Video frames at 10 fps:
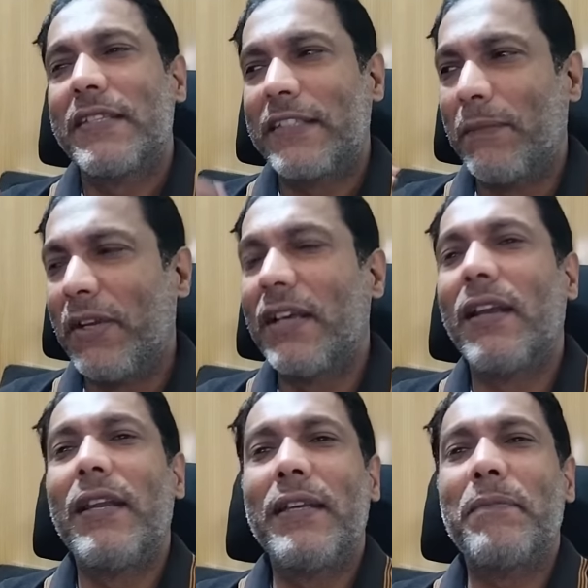
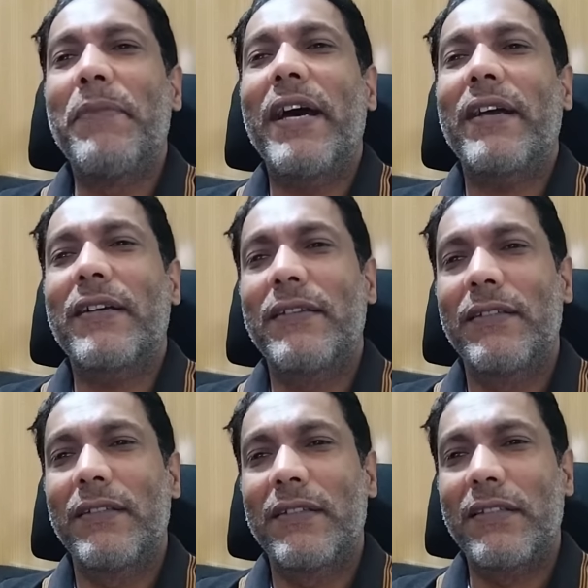similarly back
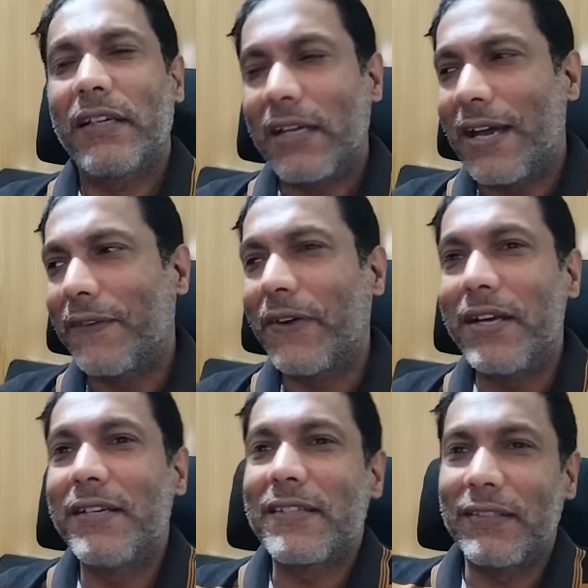Tigray
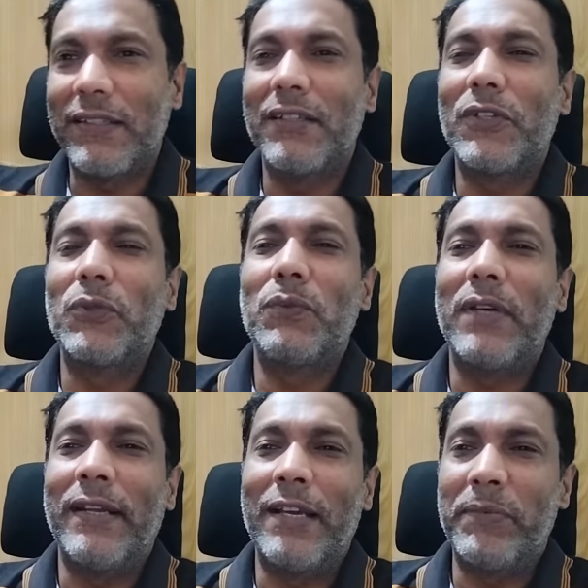fighters there
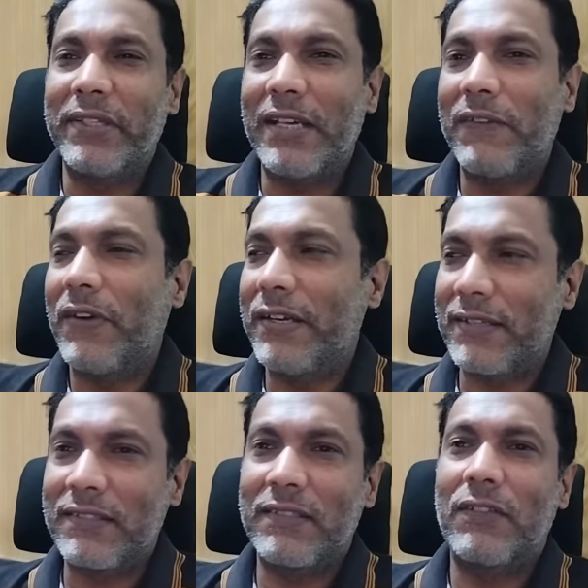too and help Tigray
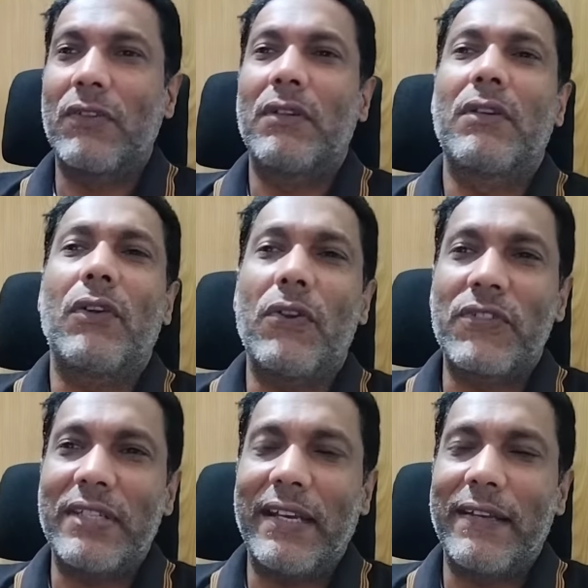fighters
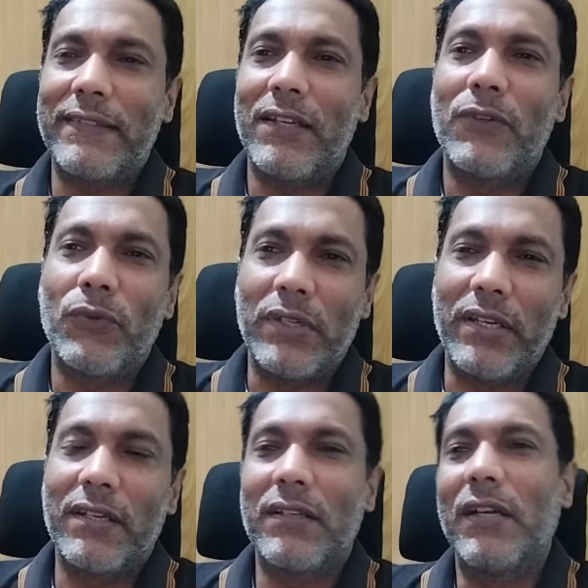cross Tigray to
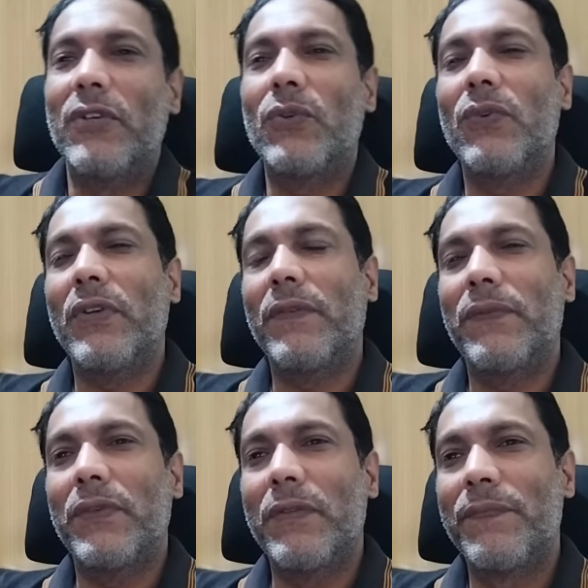take control
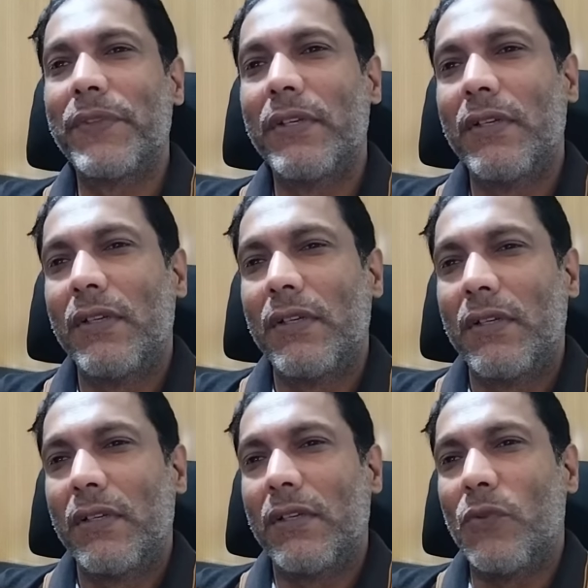of
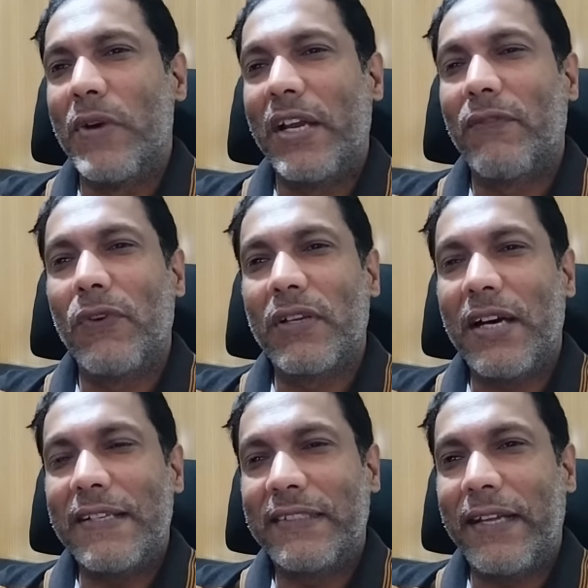Humaira
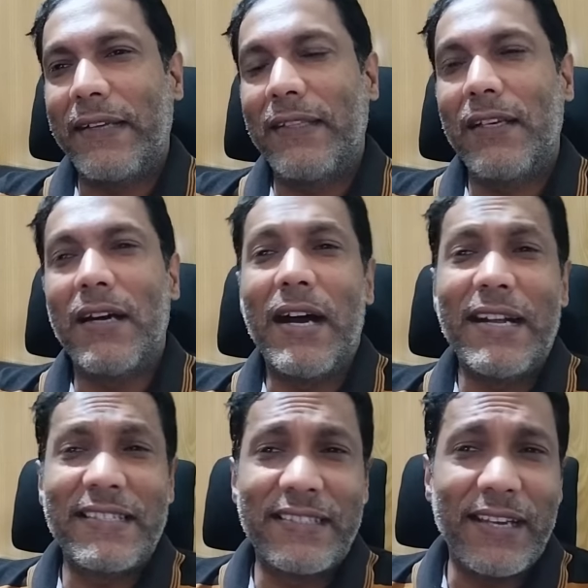Wolqayat?
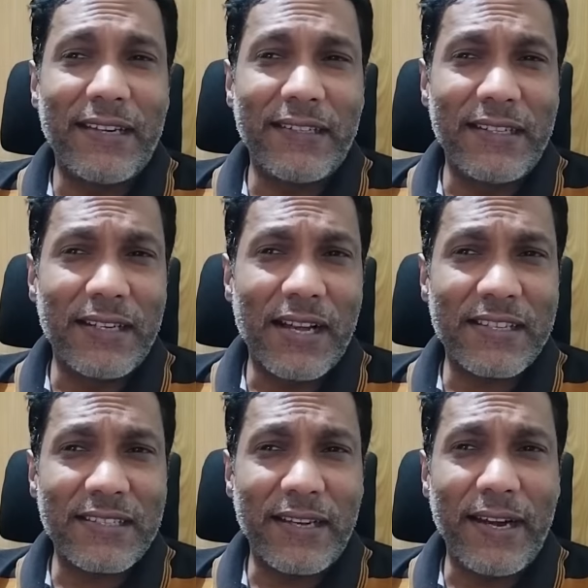I said in
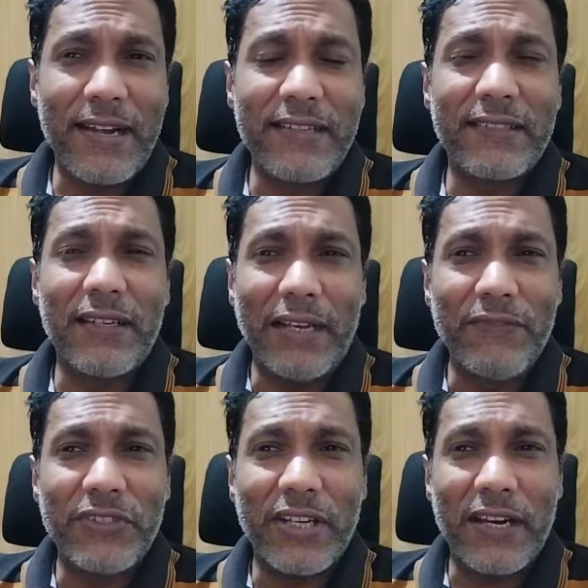last night's
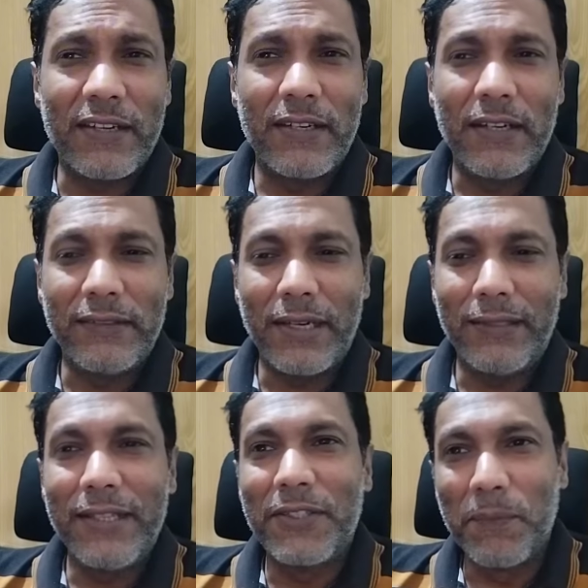live chat
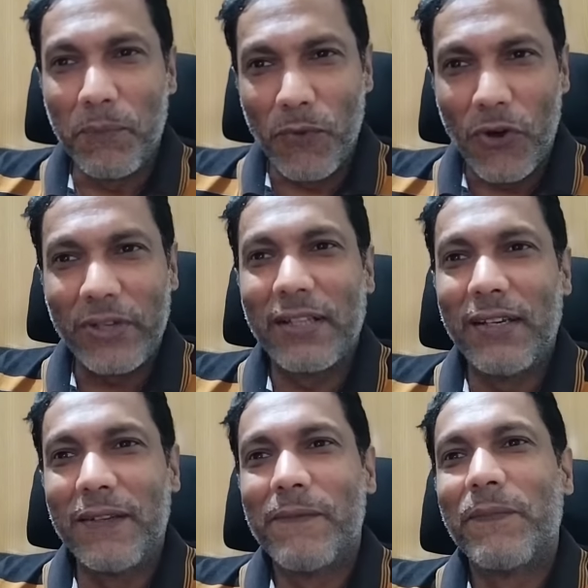that this
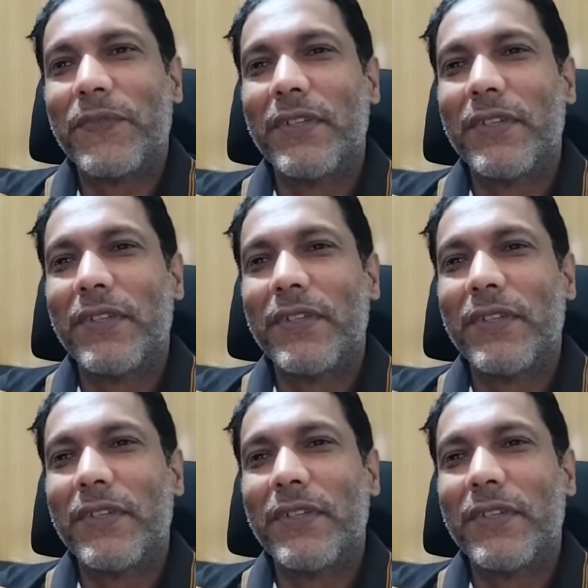model